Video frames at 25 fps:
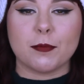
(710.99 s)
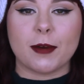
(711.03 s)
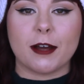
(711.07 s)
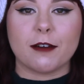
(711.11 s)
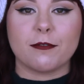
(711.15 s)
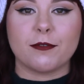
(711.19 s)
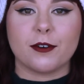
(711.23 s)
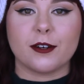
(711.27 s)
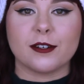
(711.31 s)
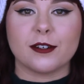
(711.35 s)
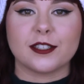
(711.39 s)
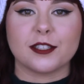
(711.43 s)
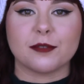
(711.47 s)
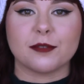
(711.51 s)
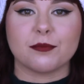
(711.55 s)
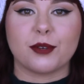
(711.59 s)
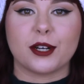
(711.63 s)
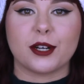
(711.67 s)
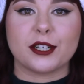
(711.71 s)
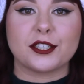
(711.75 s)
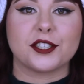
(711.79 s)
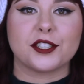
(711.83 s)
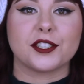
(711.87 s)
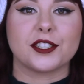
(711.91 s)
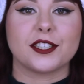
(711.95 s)
my first
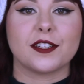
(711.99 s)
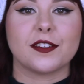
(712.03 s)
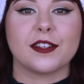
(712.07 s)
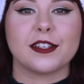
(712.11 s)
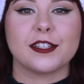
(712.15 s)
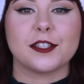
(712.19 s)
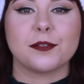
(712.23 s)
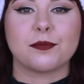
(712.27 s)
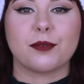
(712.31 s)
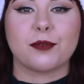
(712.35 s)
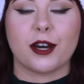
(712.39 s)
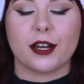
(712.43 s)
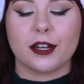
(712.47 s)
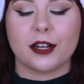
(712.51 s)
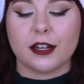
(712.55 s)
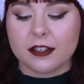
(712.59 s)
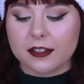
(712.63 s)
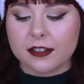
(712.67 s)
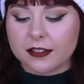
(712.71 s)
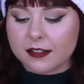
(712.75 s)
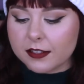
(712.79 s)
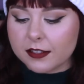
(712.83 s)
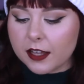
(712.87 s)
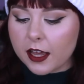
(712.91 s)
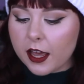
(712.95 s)
impressions of these
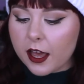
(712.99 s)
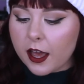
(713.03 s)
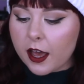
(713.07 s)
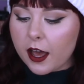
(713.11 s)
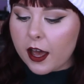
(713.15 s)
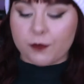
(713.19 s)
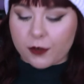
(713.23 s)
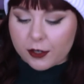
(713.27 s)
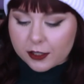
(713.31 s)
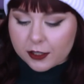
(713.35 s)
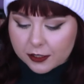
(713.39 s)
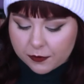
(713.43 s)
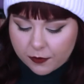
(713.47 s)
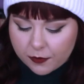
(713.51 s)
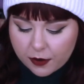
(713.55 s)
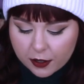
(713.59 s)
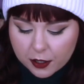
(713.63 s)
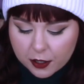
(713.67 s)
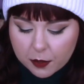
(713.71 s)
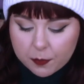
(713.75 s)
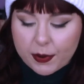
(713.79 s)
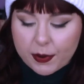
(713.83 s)
products. First of all, the